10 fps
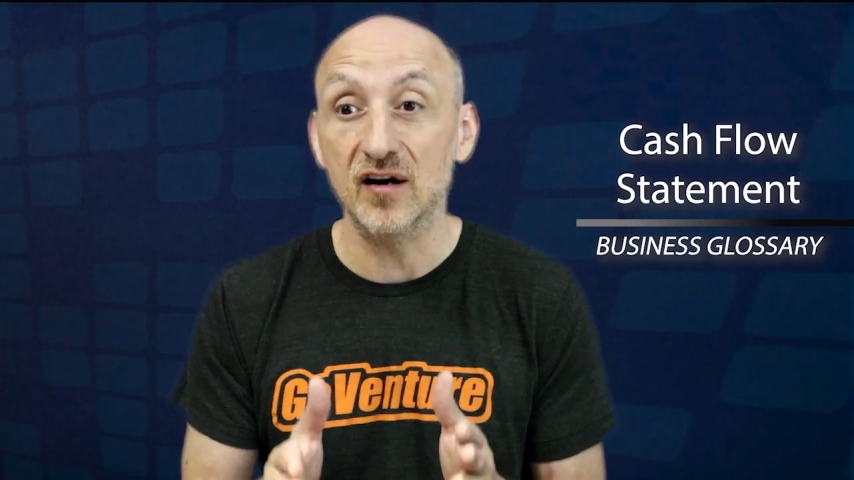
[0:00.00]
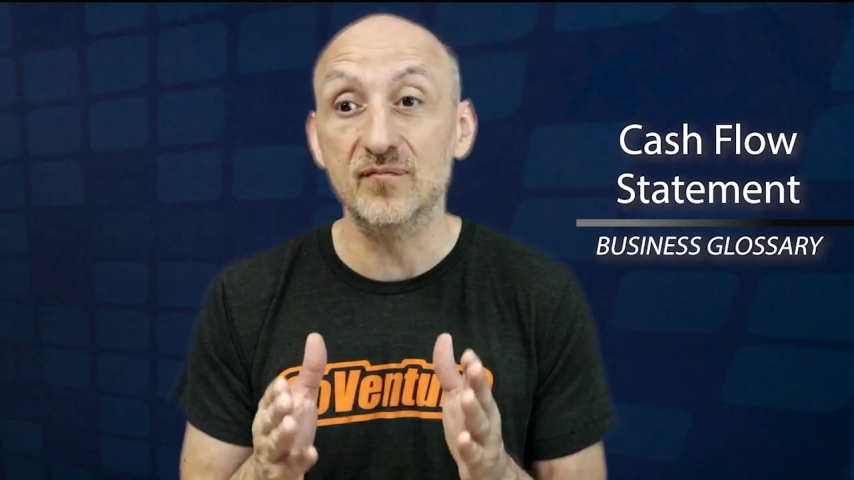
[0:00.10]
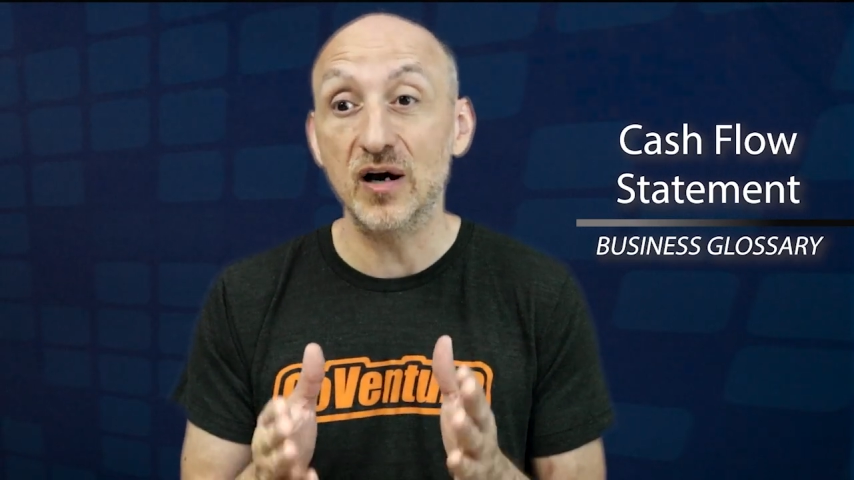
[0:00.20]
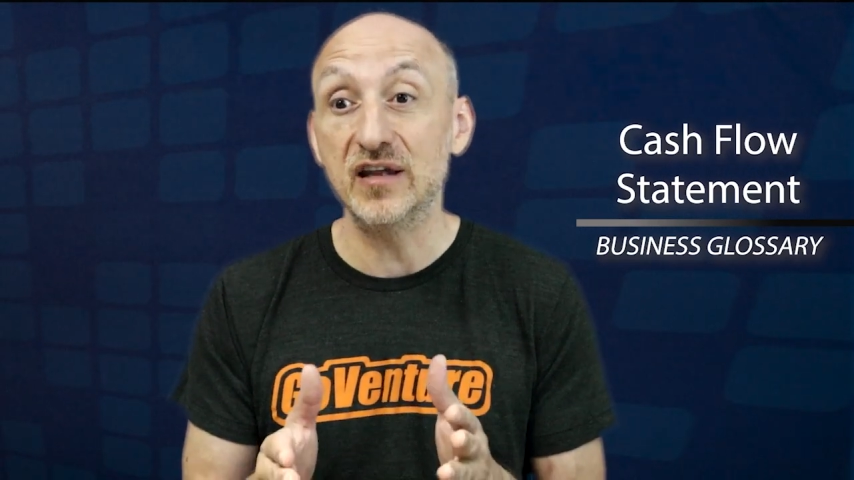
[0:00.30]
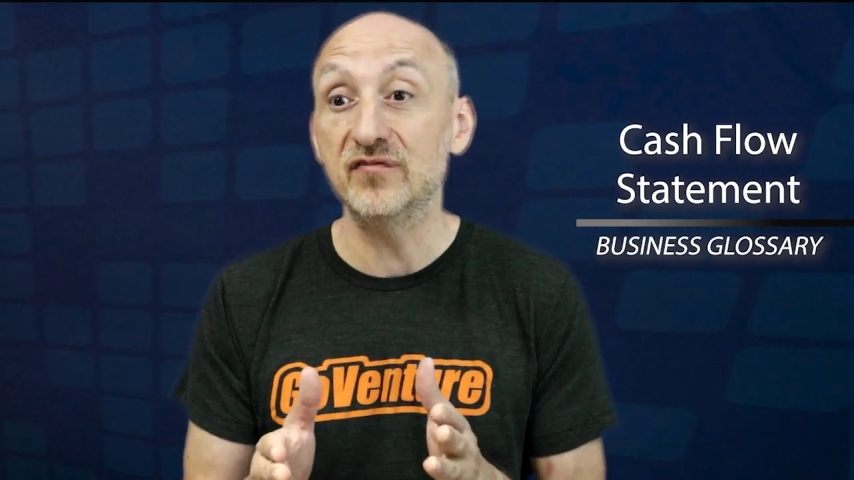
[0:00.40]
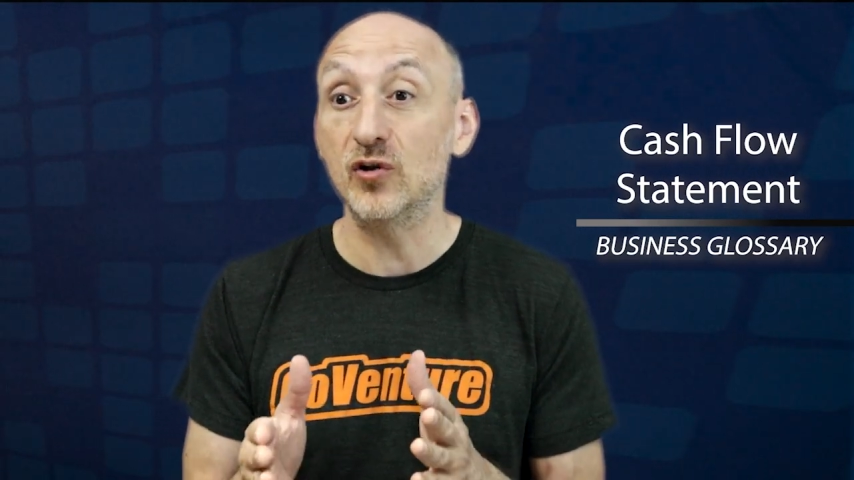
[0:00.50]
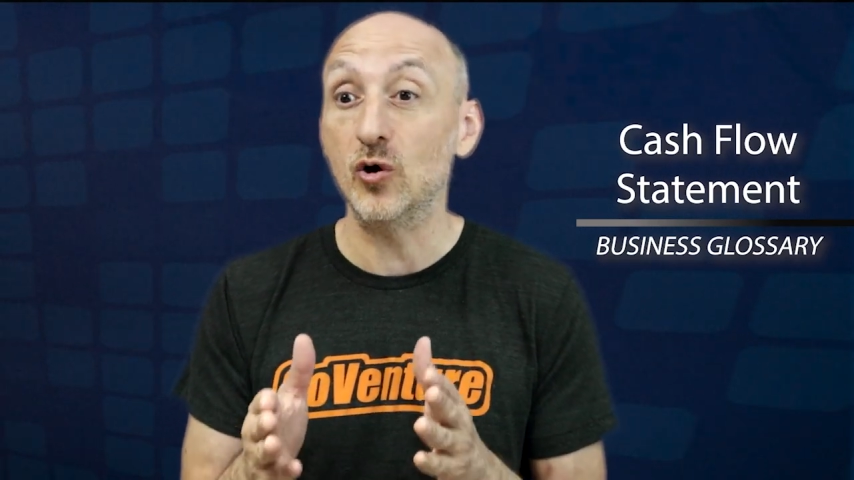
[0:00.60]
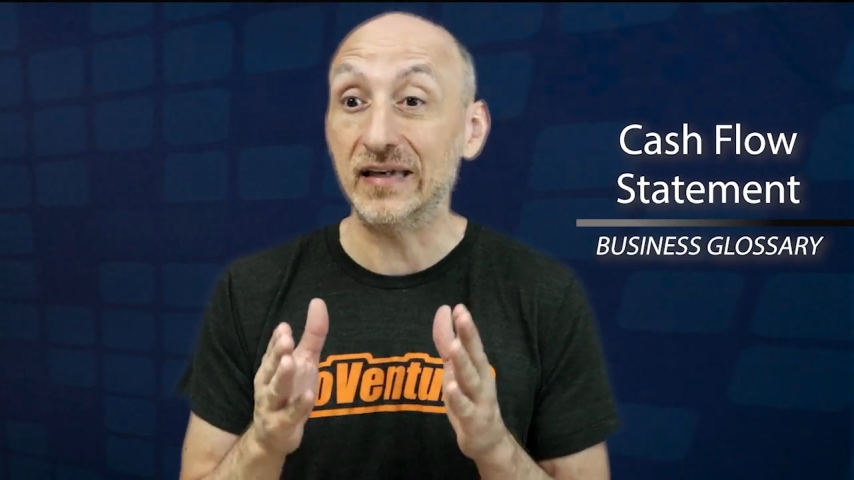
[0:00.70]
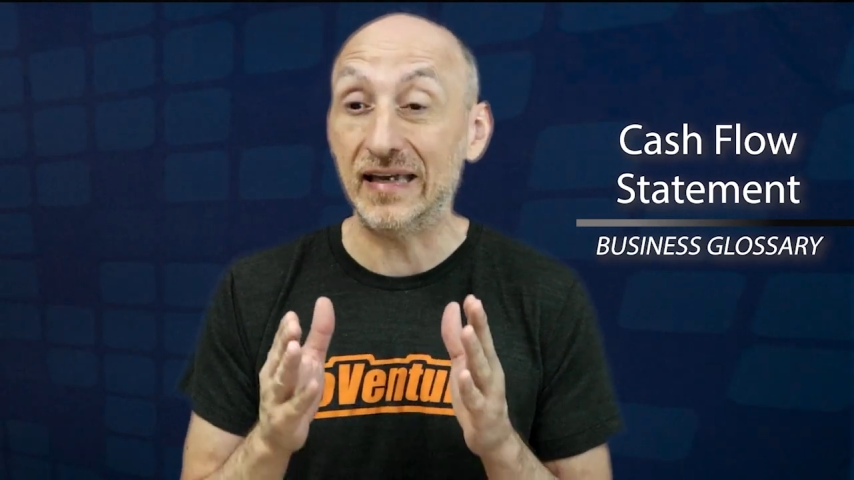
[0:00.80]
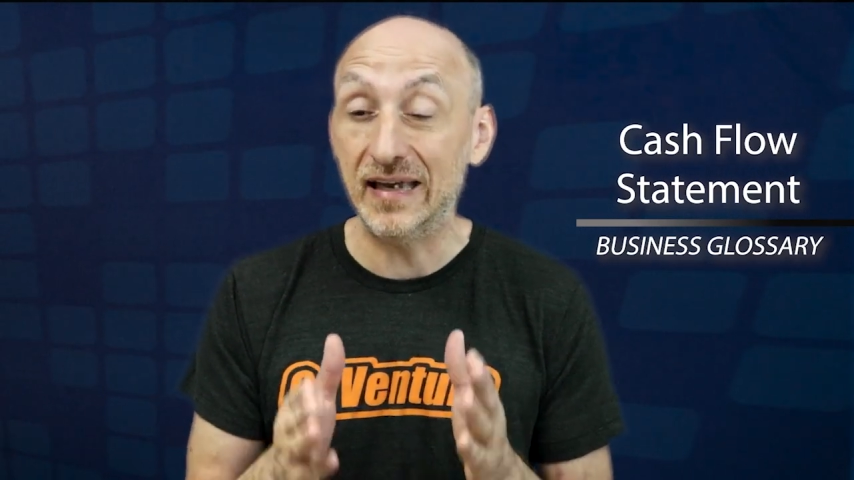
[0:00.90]
of money
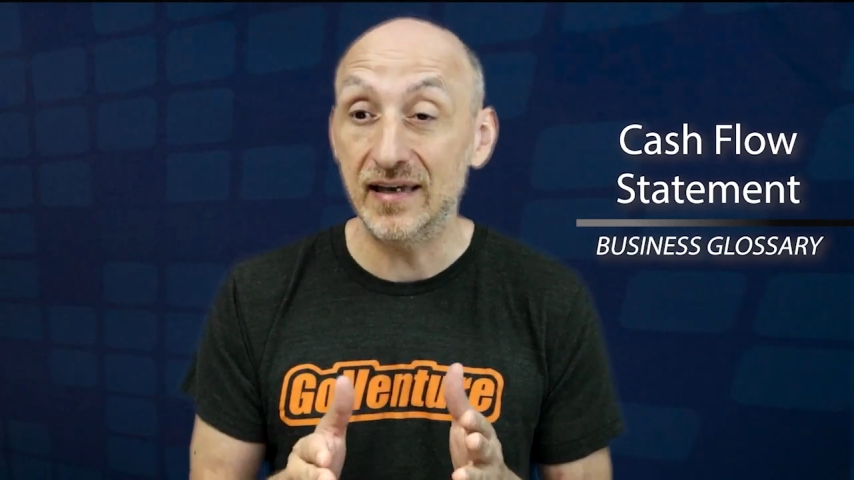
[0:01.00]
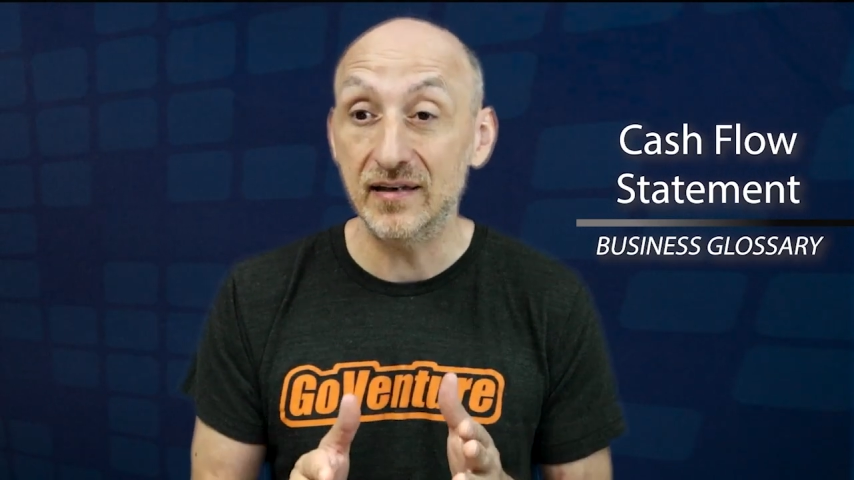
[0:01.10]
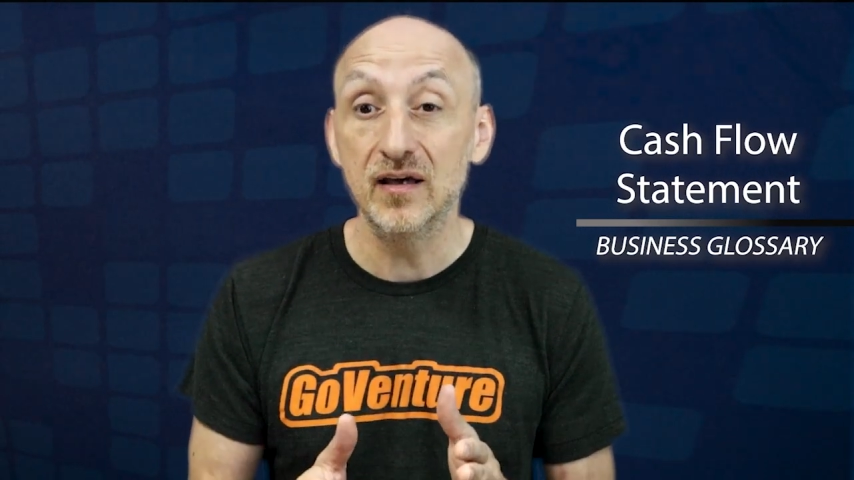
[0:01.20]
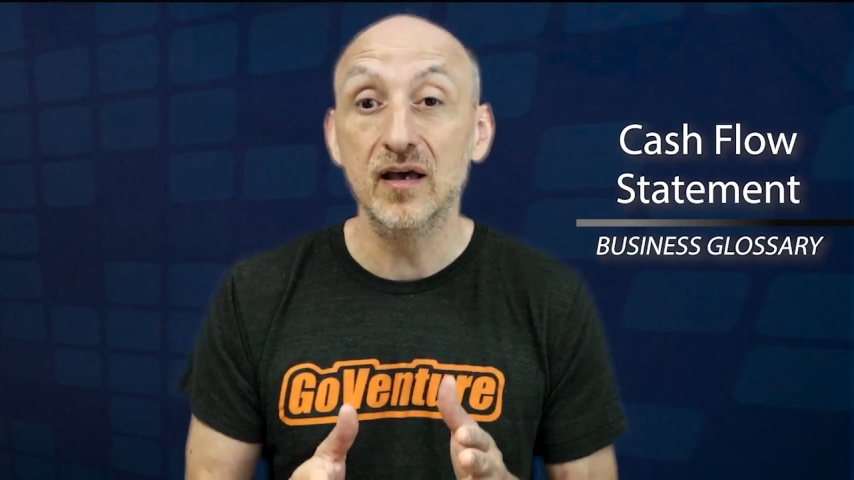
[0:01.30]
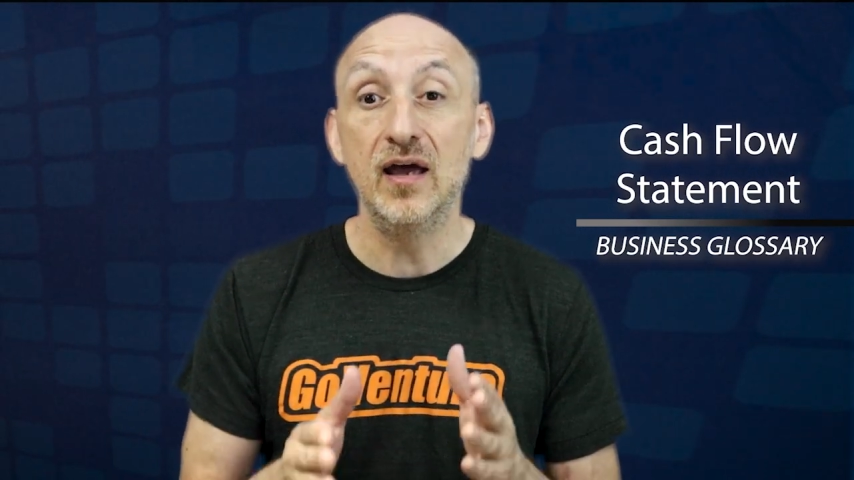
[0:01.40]
flowing in